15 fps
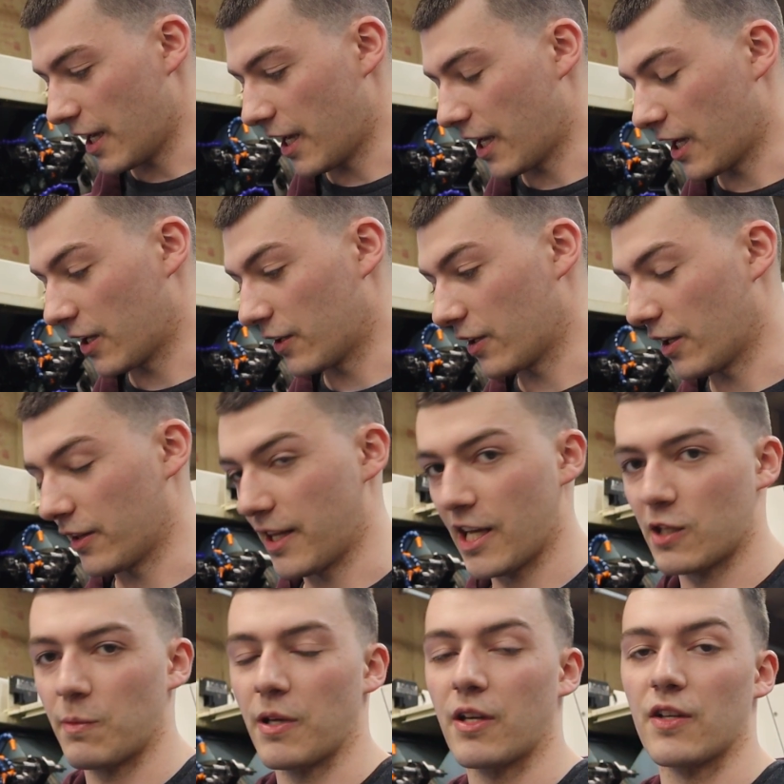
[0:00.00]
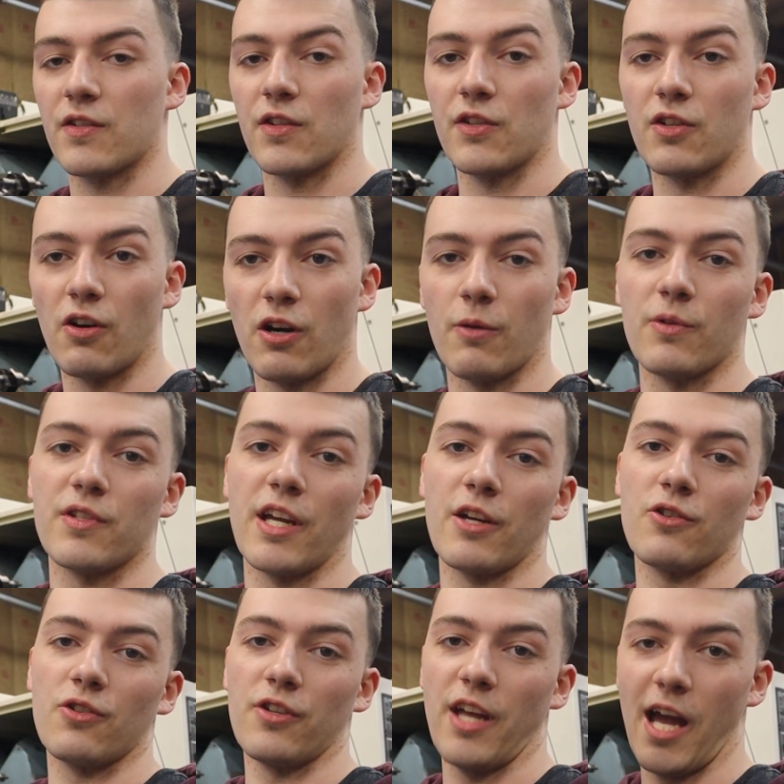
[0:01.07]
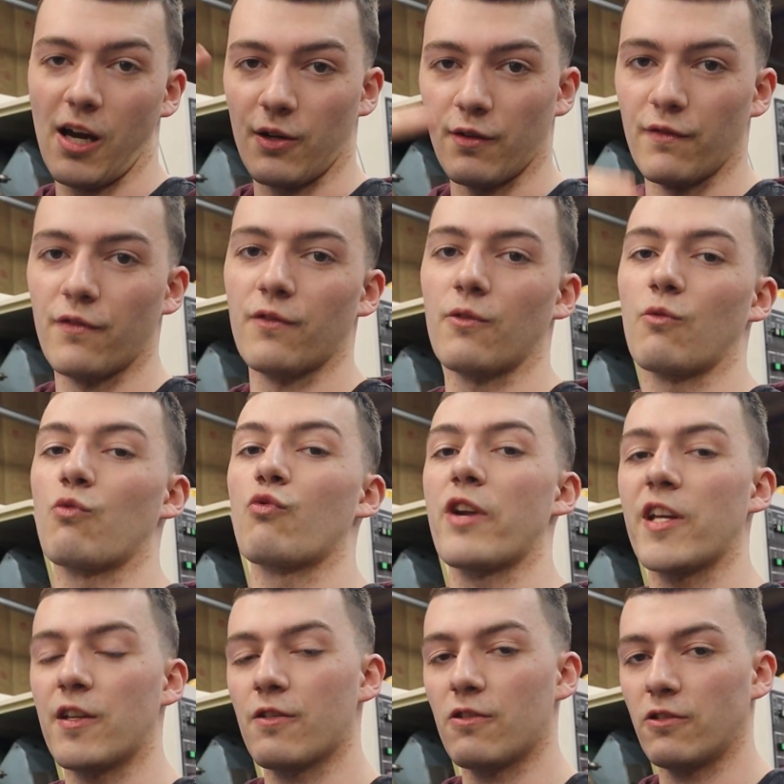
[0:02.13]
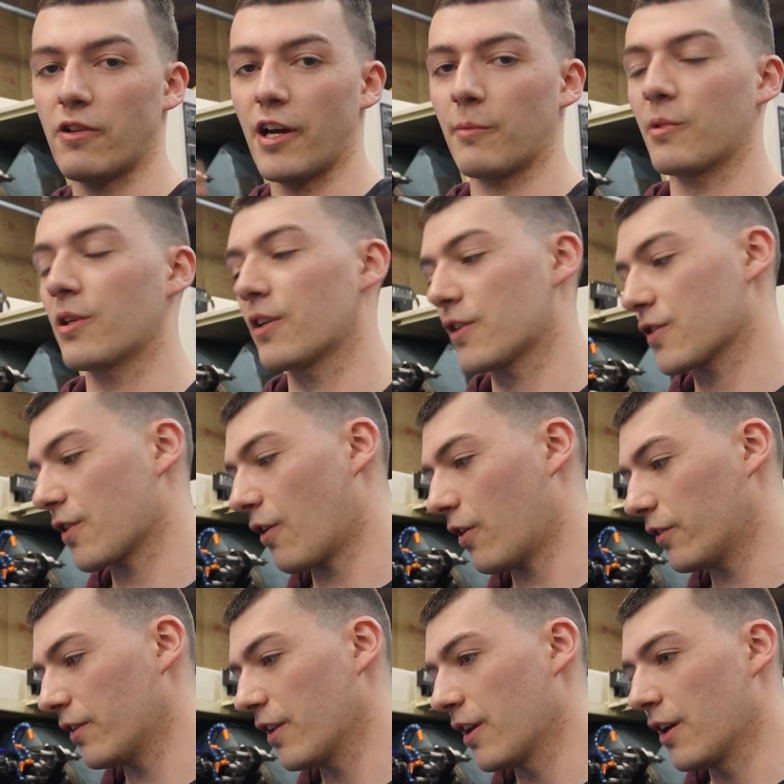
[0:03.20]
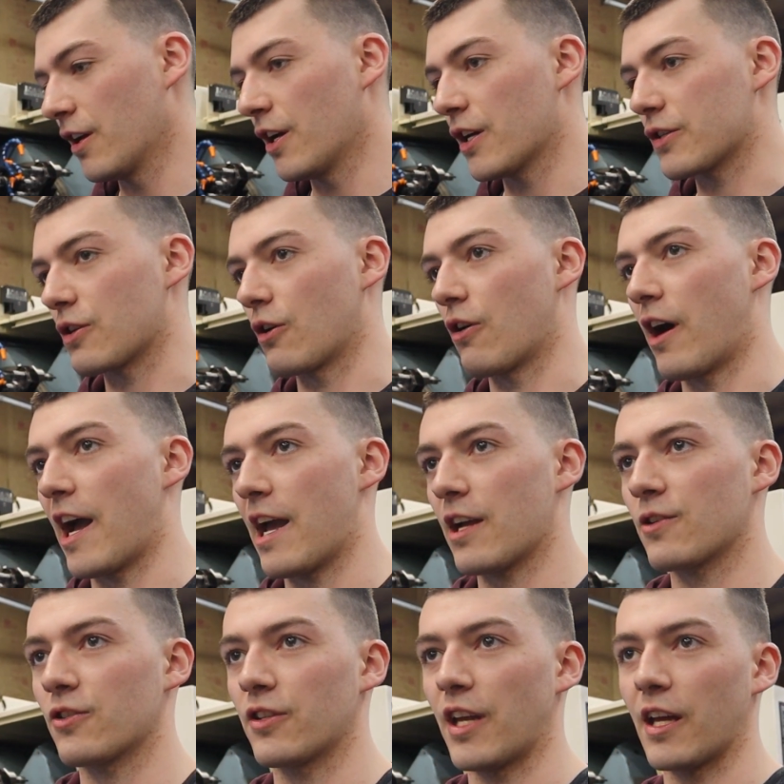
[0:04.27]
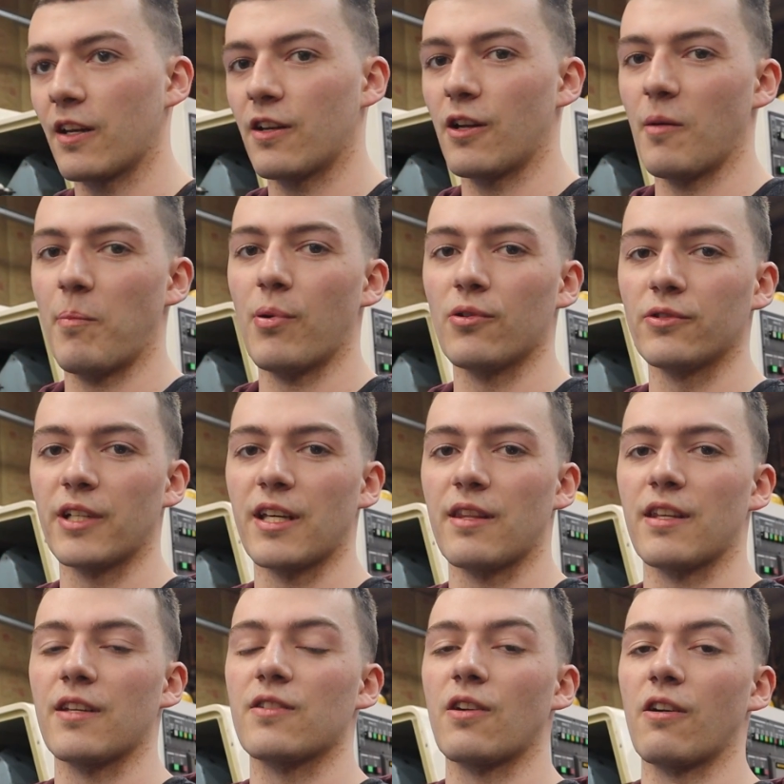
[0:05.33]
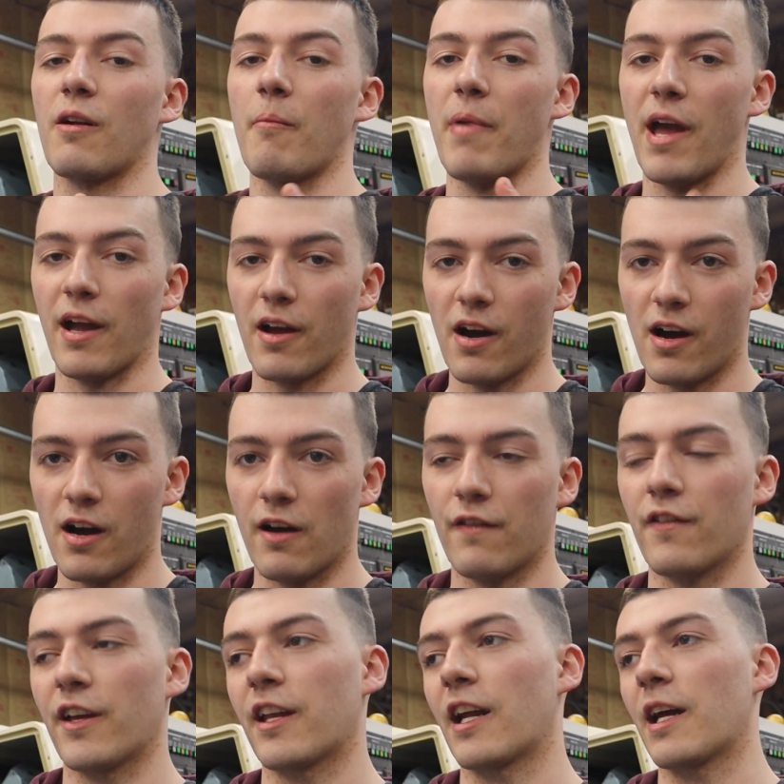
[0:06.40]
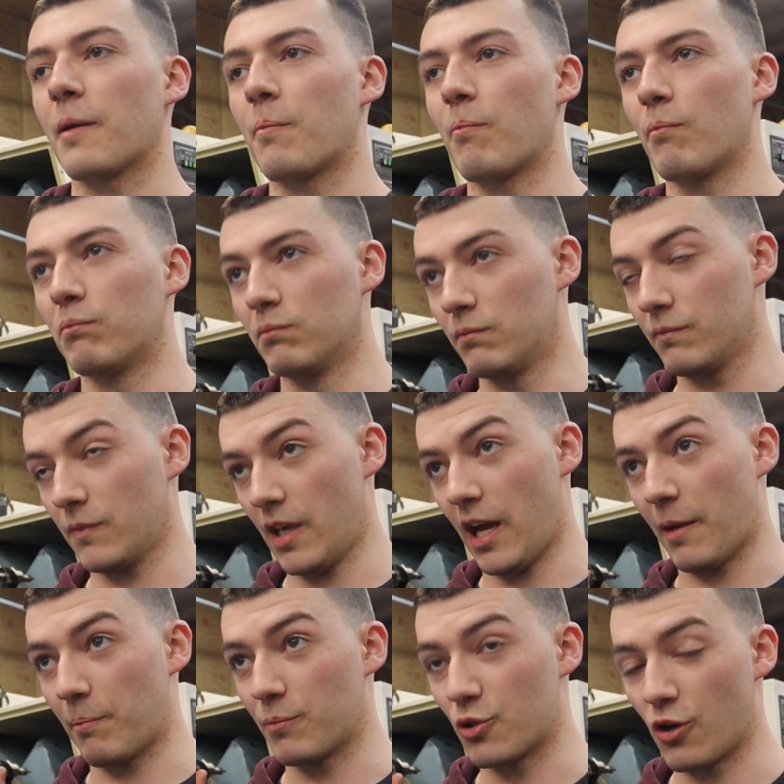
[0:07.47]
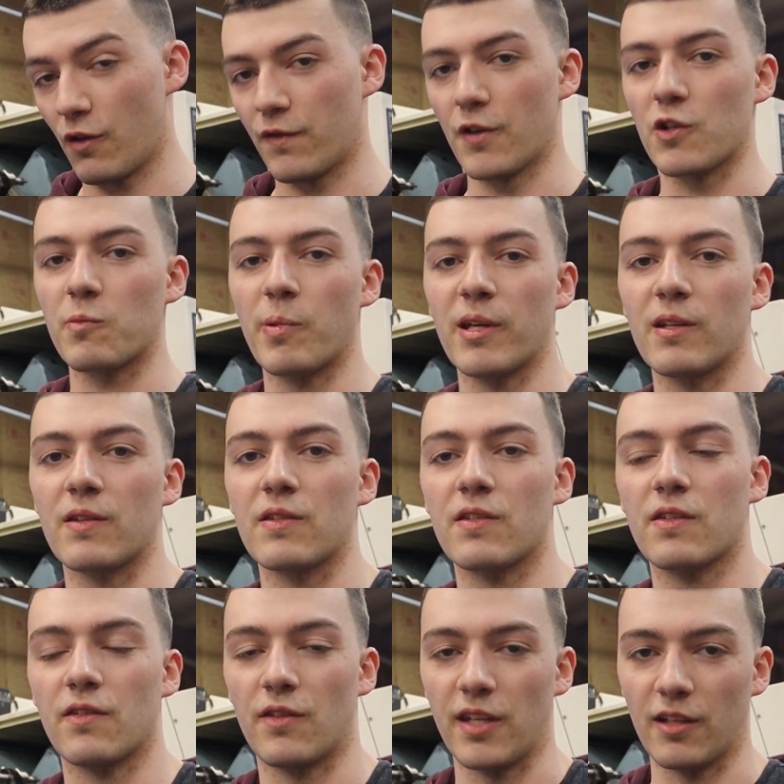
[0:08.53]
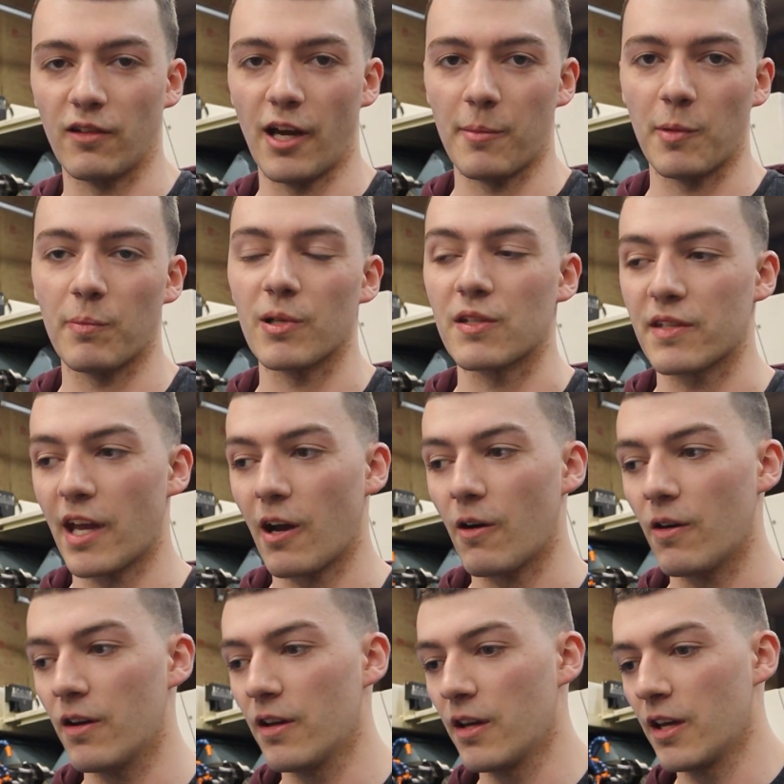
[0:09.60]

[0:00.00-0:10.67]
and that's because the turret was actually out of radial alignment, it's called. So I actually ended up pulling the turret back off, and I drove those pins, the alignment pins, out,